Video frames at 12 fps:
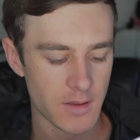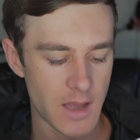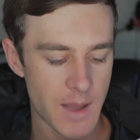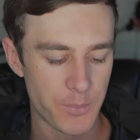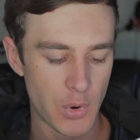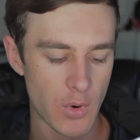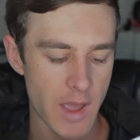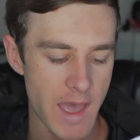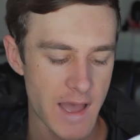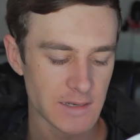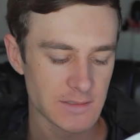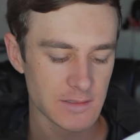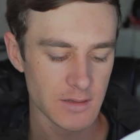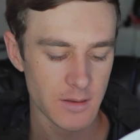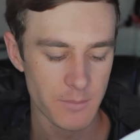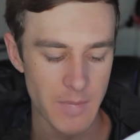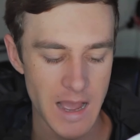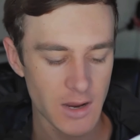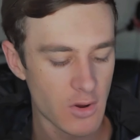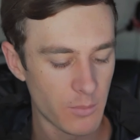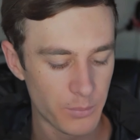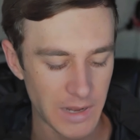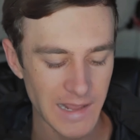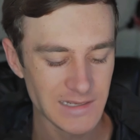I pour out my
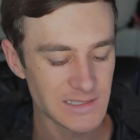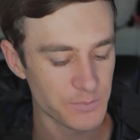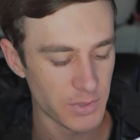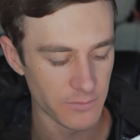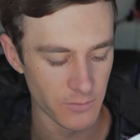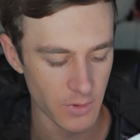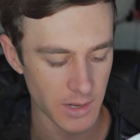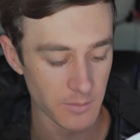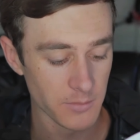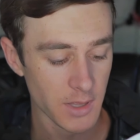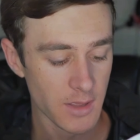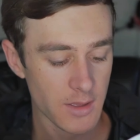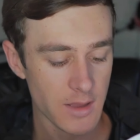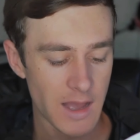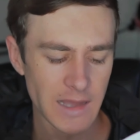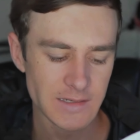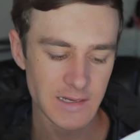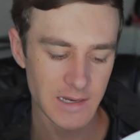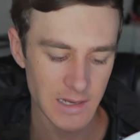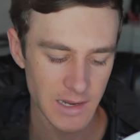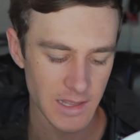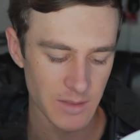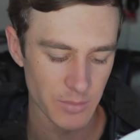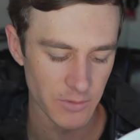complaint before him, I
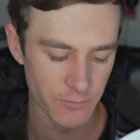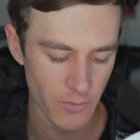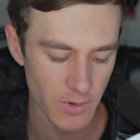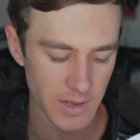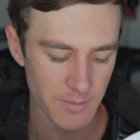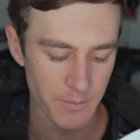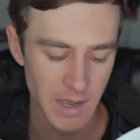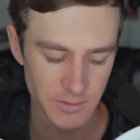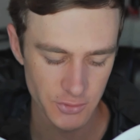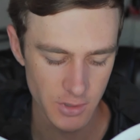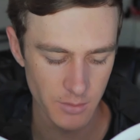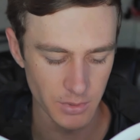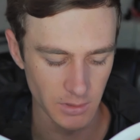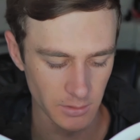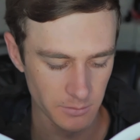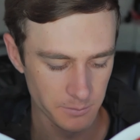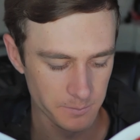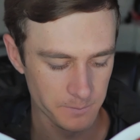declare before him my trouble.